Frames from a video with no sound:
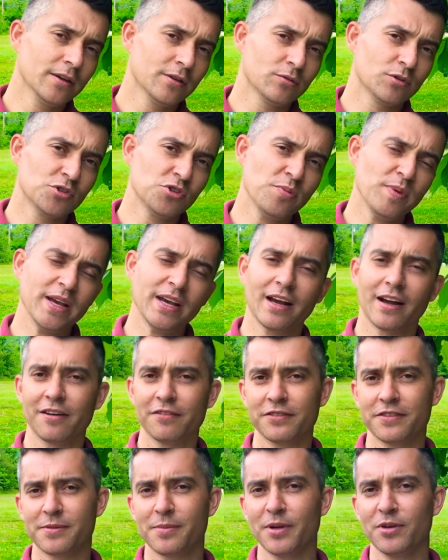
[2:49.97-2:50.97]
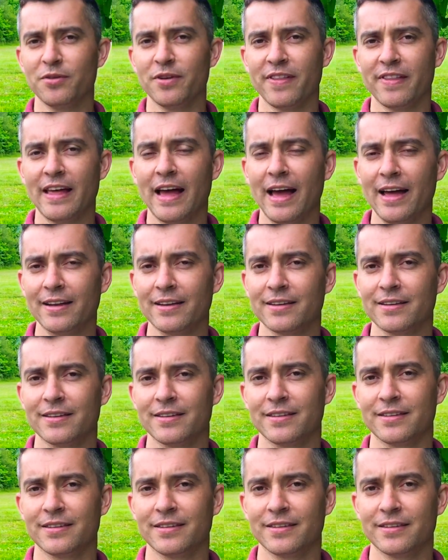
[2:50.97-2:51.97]
Would you be comfortable with that?
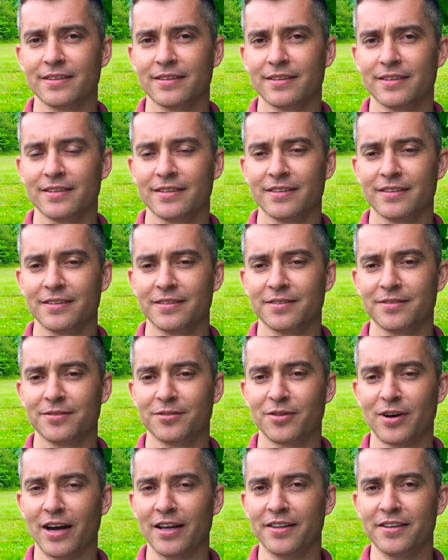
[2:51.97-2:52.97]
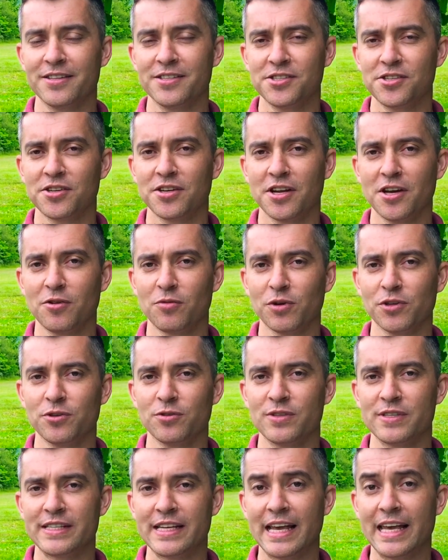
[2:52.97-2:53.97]
For others to know what
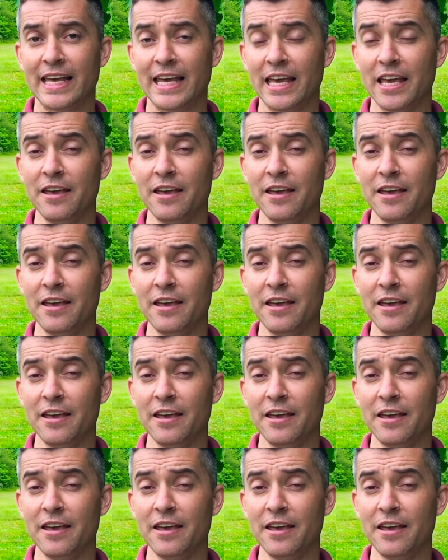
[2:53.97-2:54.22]
you say